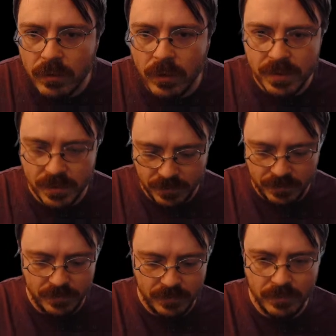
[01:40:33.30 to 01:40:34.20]
Oops.
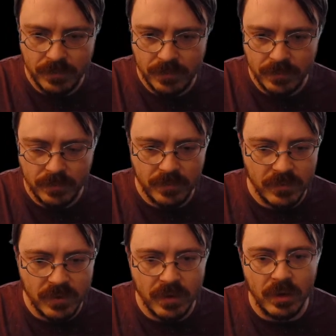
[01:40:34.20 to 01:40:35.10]

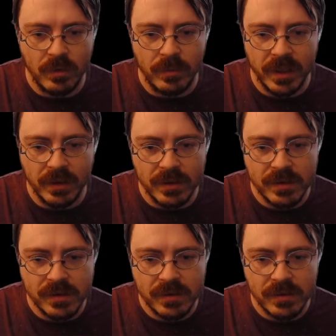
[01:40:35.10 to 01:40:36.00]
Oh my
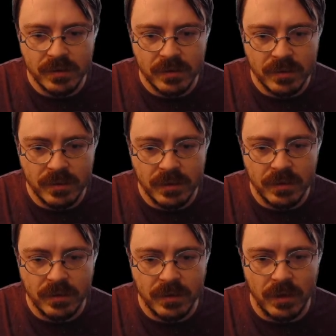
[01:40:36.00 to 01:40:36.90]
goodness.
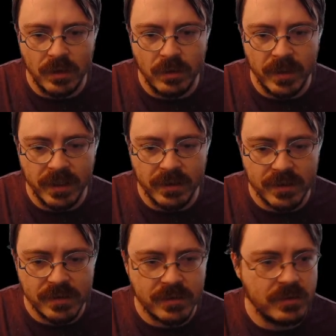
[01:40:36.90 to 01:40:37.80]
Oh my
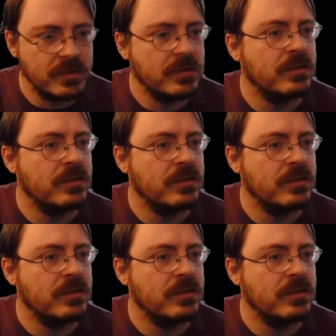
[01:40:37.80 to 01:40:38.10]
goodness.